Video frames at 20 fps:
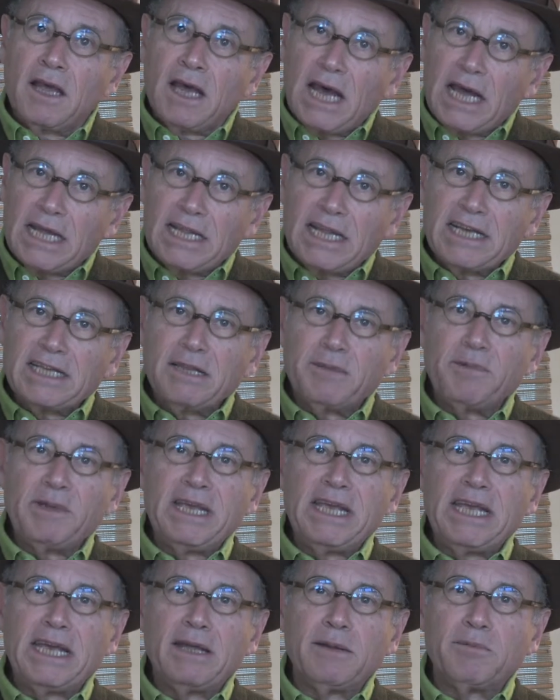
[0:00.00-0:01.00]
I'd like to
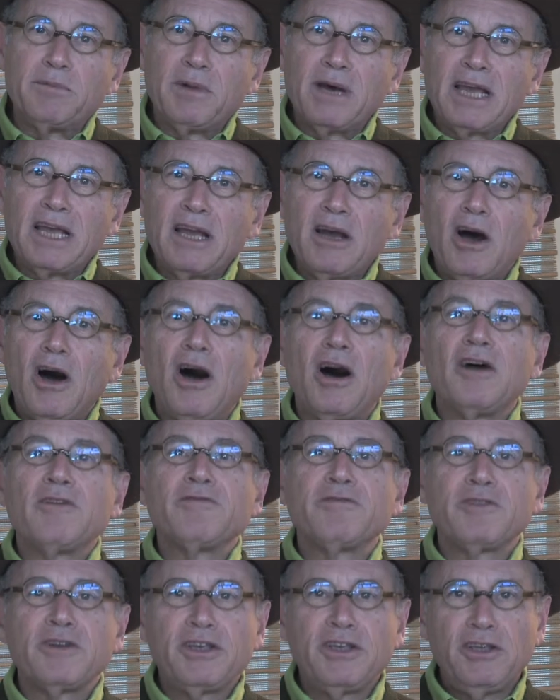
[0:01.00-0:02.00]
begin by
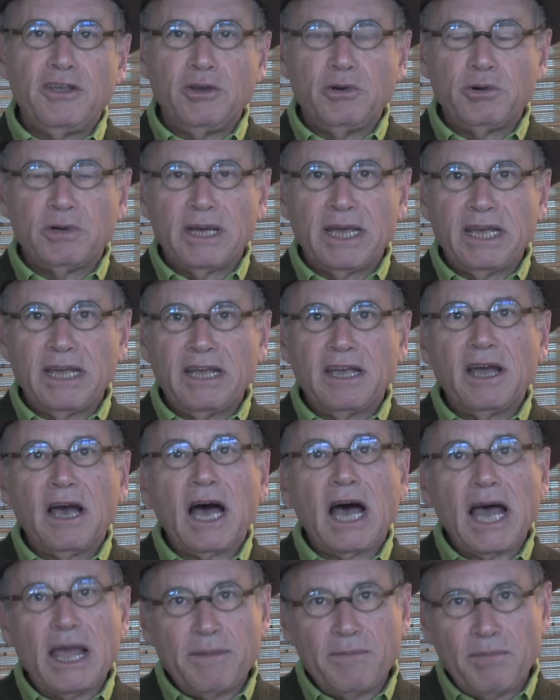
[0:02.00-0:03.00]
offering you a
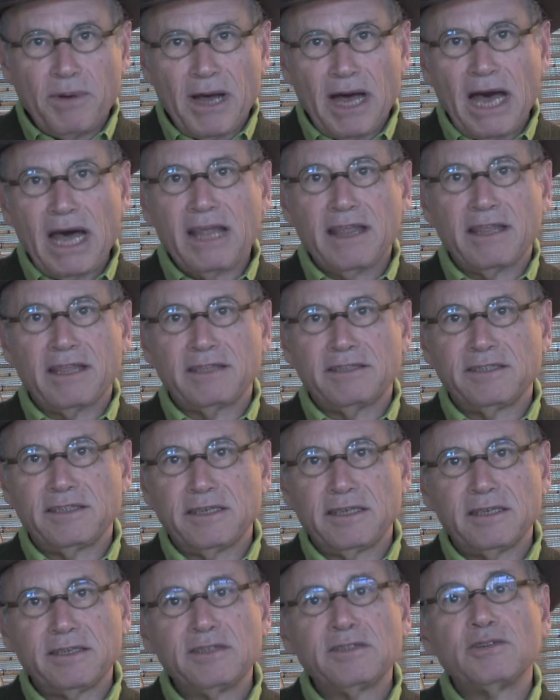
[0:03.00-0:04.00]

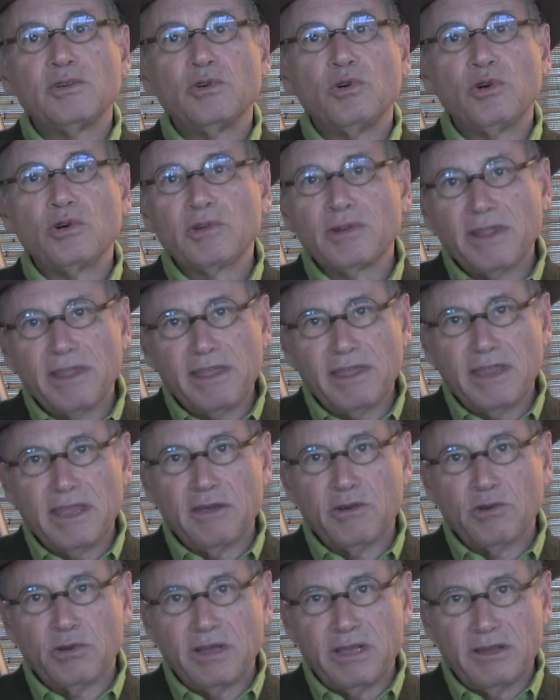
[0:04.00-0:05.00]
hypothesis or a
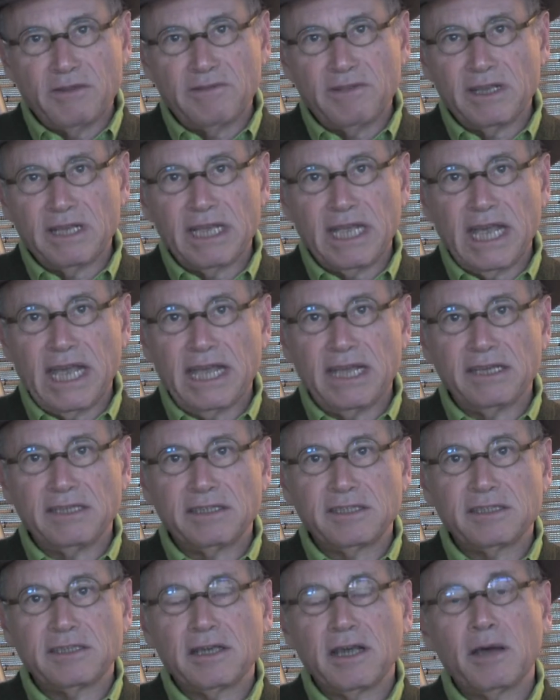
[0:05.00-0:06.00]
theory of the
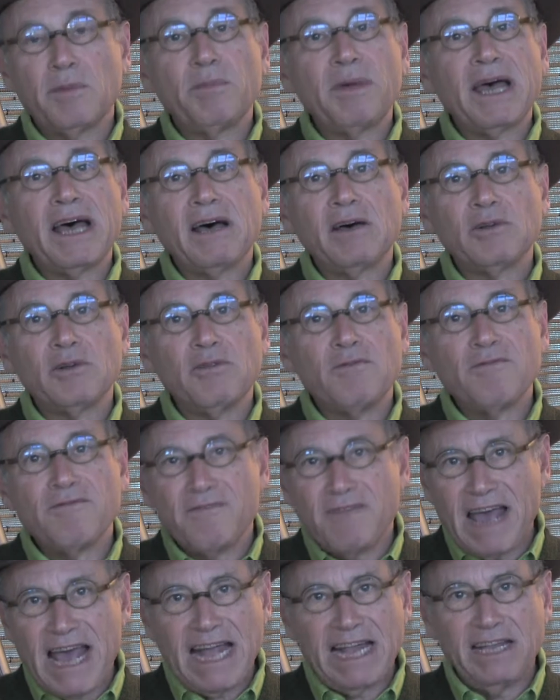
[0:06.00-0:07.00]
case about
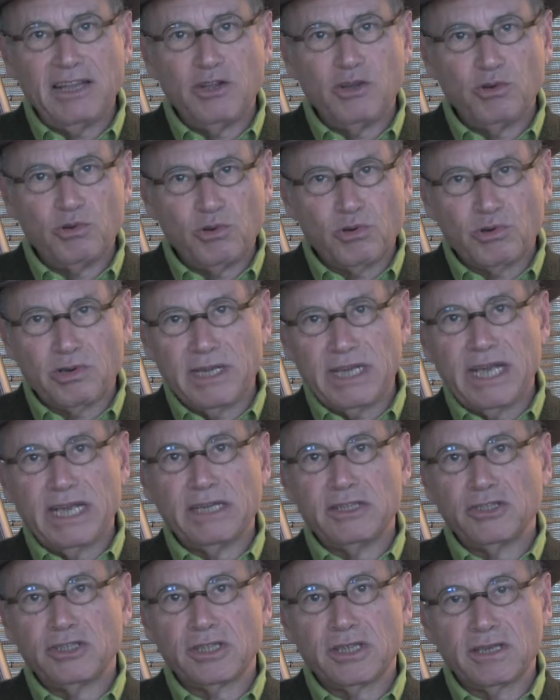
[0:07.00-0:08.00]
value
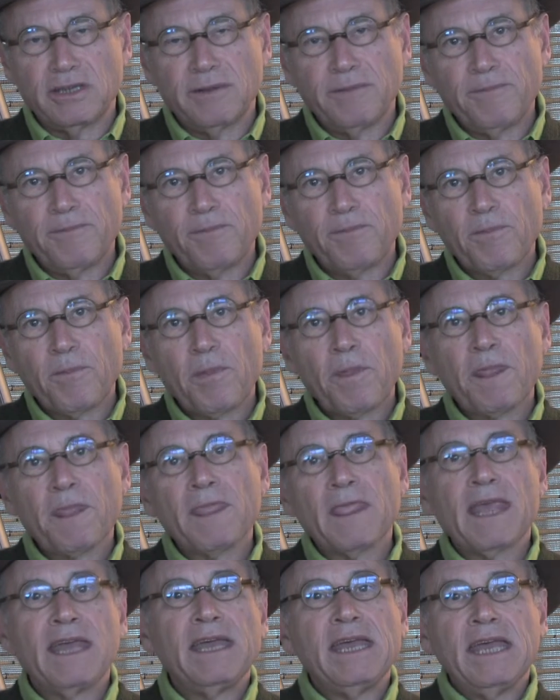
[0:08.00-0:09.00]
creation.
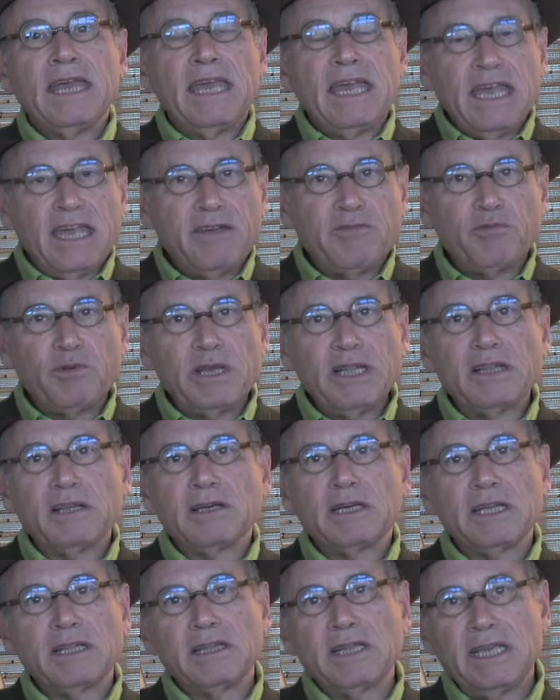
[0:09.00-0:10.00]
If we
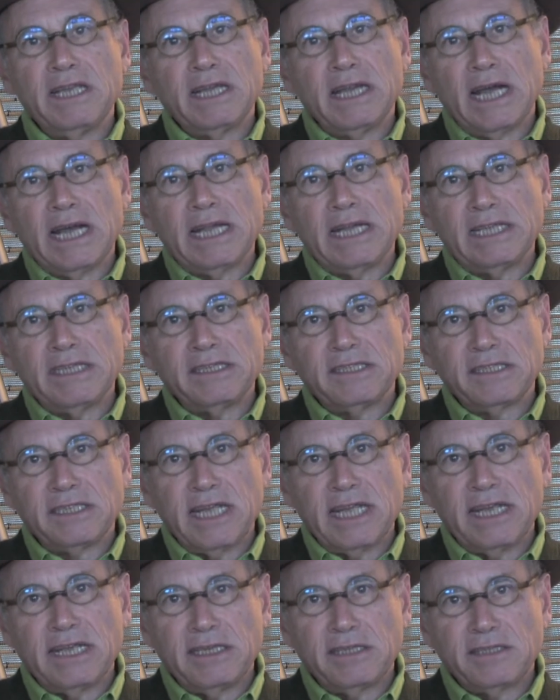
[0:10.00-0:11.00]
look at the United
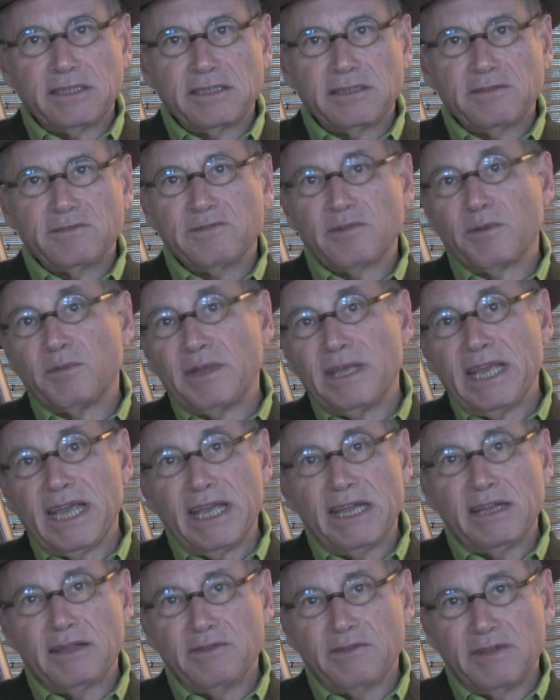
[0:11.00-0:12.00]
States from the
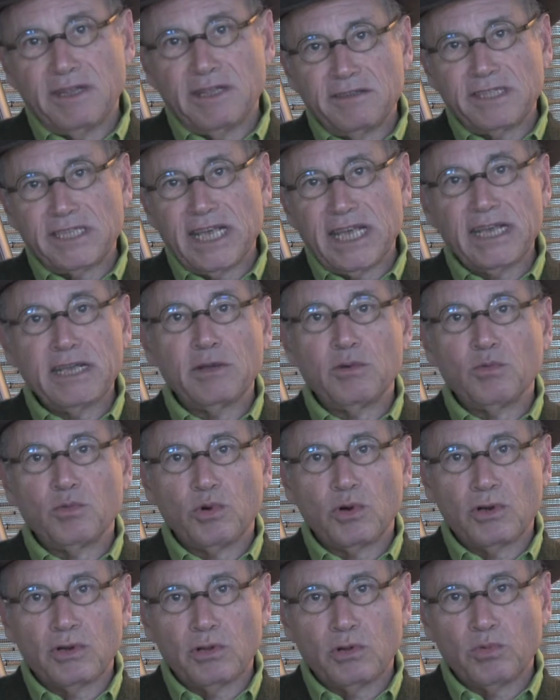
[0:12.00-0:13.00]
end of Second
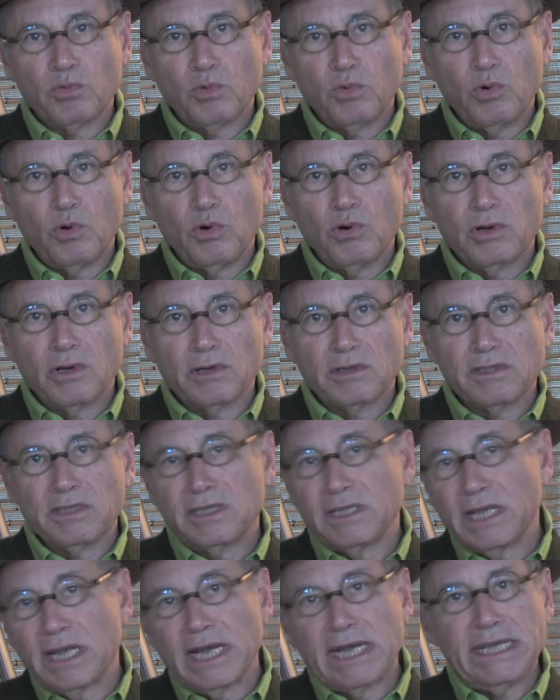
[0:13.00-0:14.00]
World War
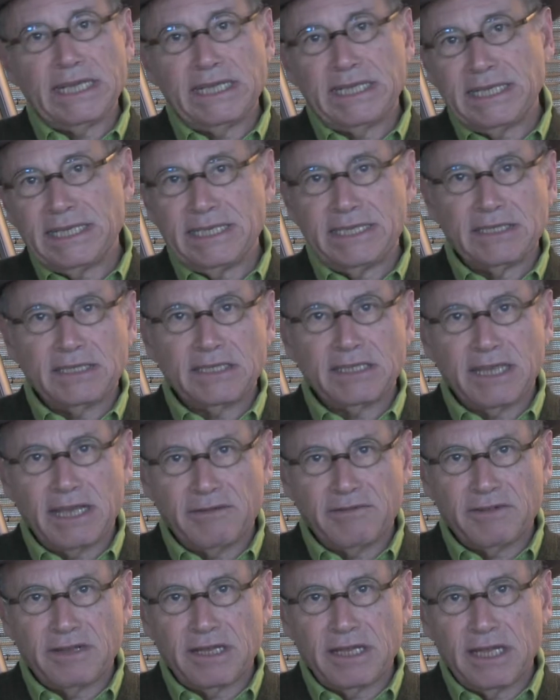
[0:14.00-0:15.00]
to
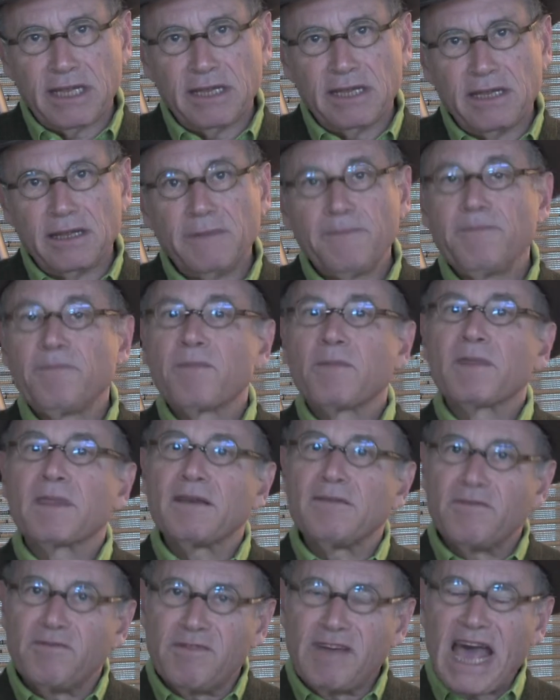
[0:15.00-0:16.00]
1970,
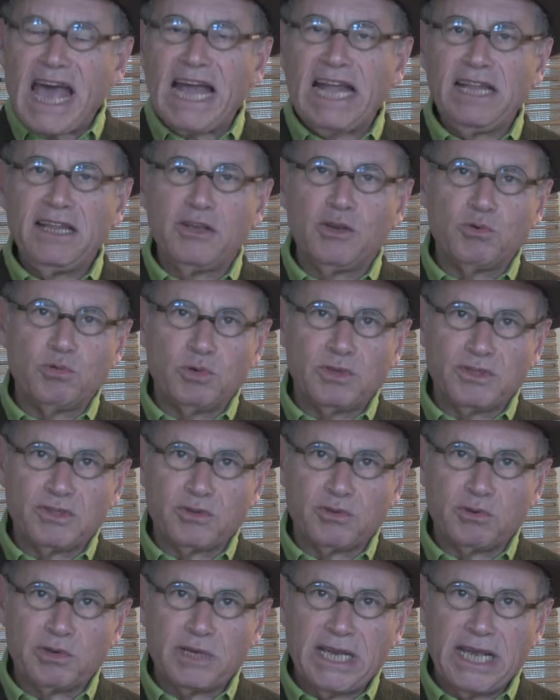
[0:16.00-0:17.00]
value was
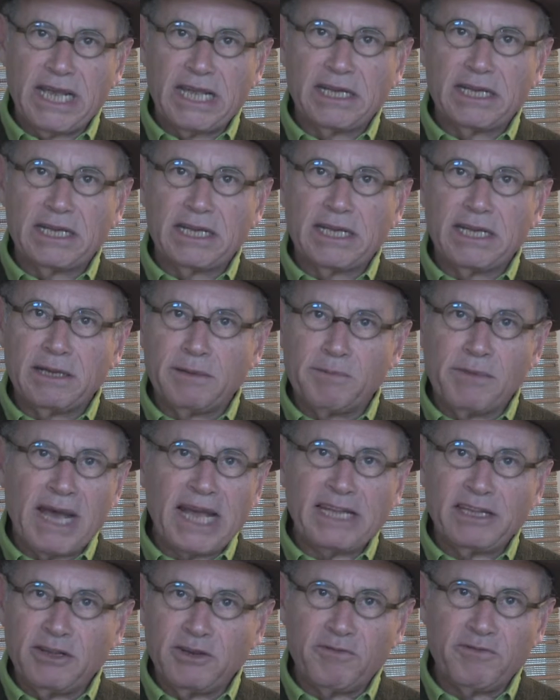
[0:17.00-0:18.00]
created in
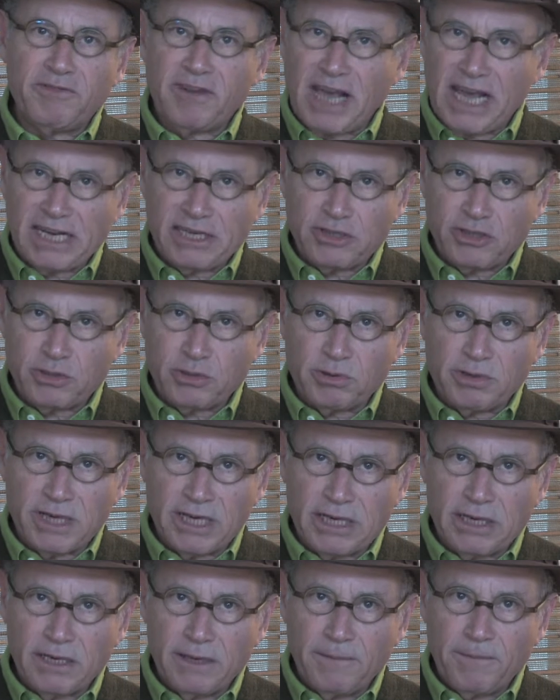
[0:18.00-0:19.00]

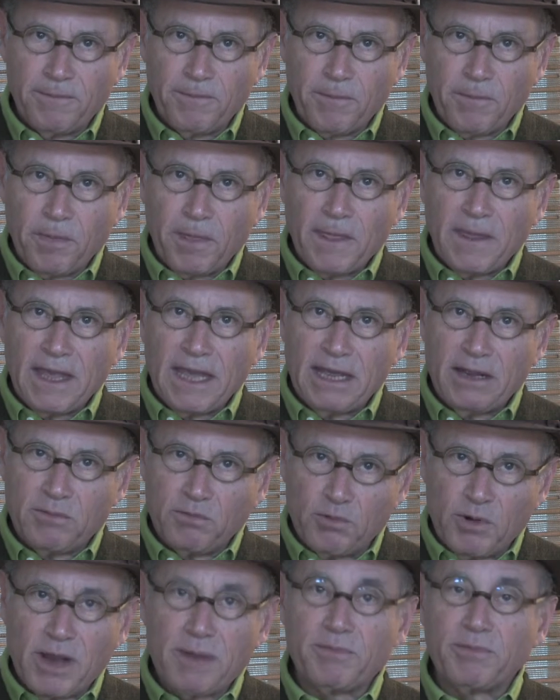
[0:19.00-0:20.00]
manufacturing. It
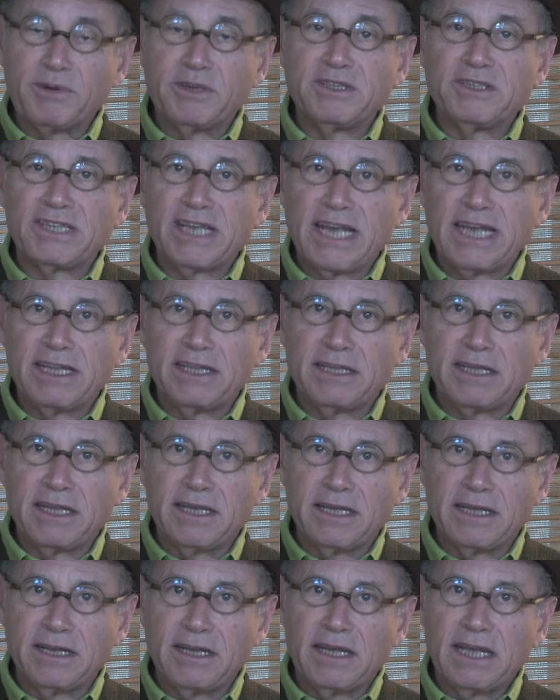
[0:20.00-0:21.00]

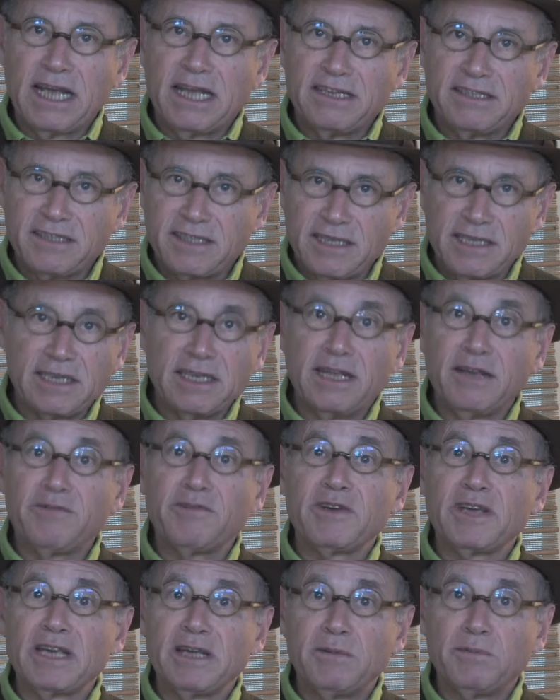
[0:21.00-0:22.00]
represented a
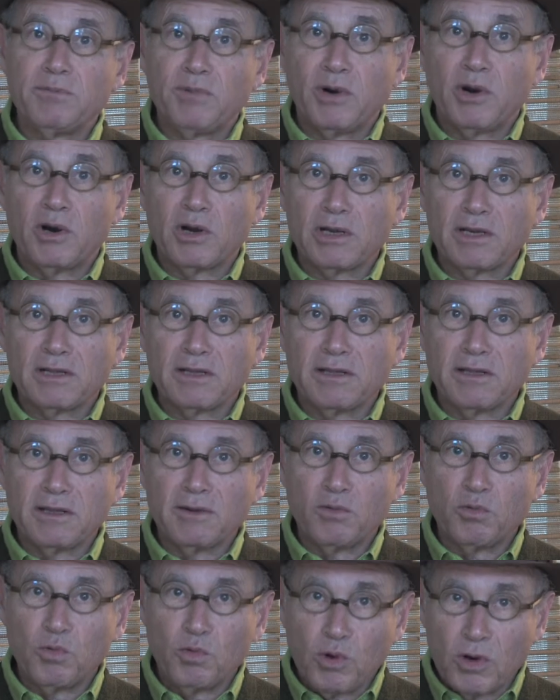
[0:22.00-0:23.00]
significant part of the
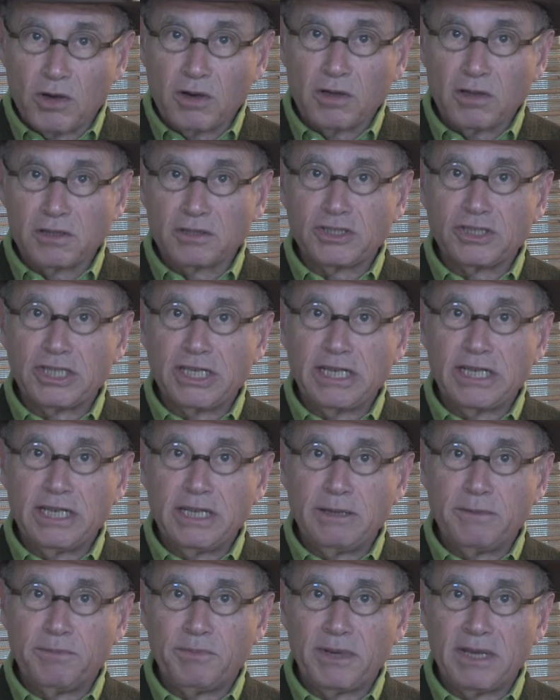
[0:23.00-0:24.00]
world
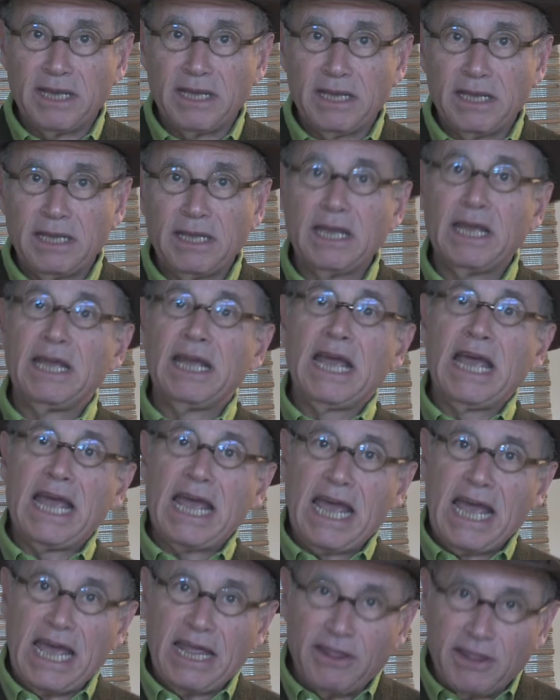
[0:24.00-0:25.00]
GDP
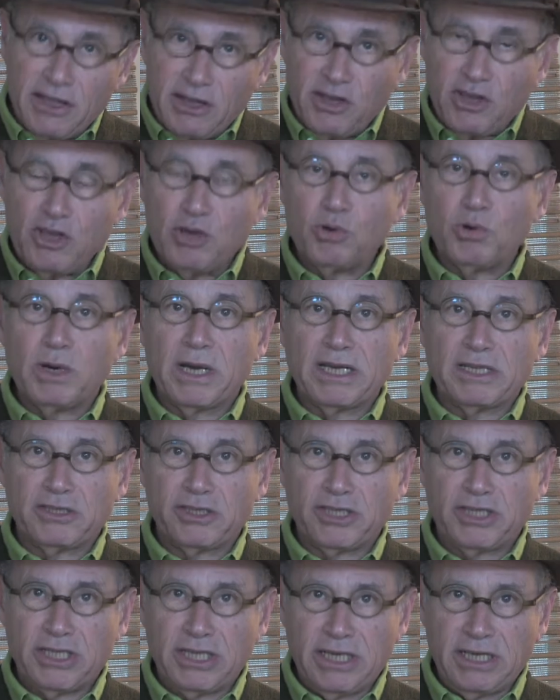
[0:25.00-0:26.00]
and the US
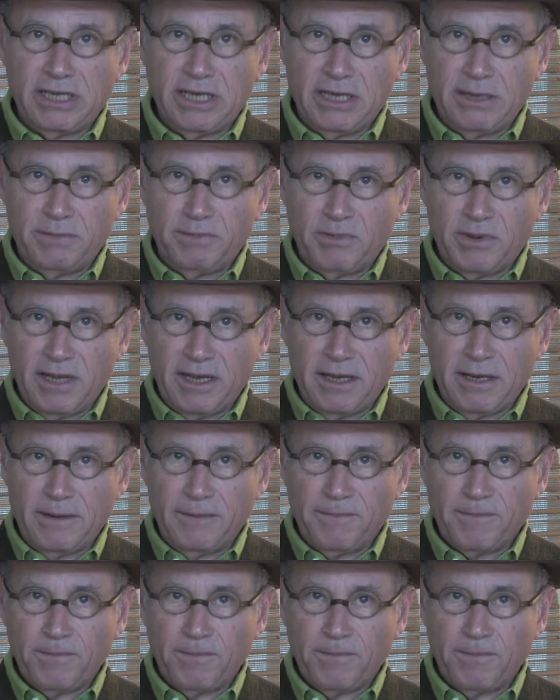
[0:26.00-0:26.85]
GDP.